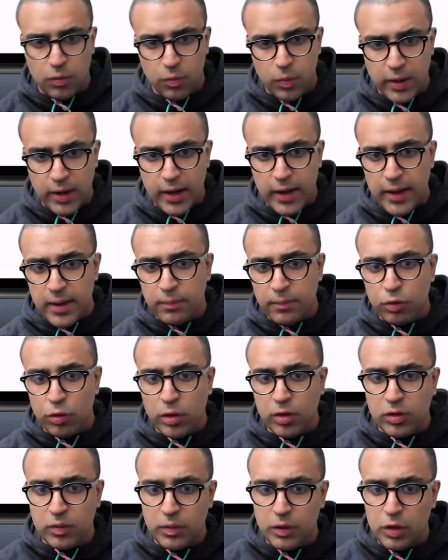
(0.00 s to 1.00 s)
what I am
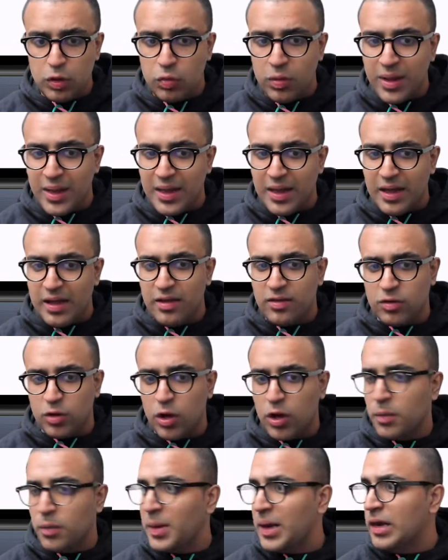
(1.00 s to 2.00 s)
going to be doing is
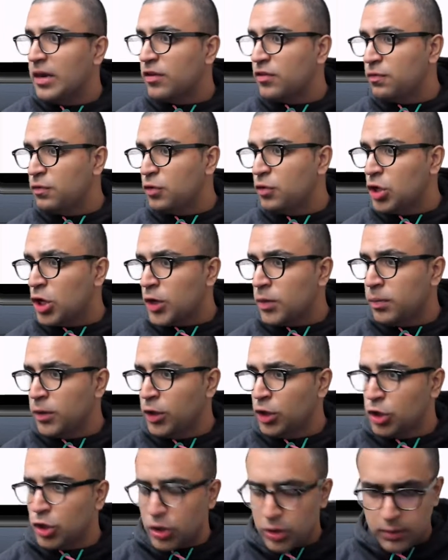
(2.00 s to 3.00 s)
on my
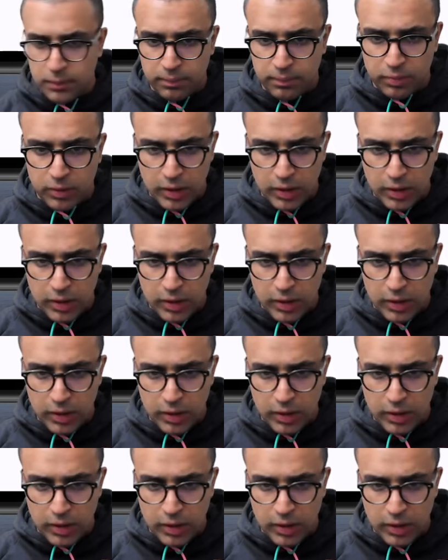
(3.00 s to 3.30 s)
listview.builder,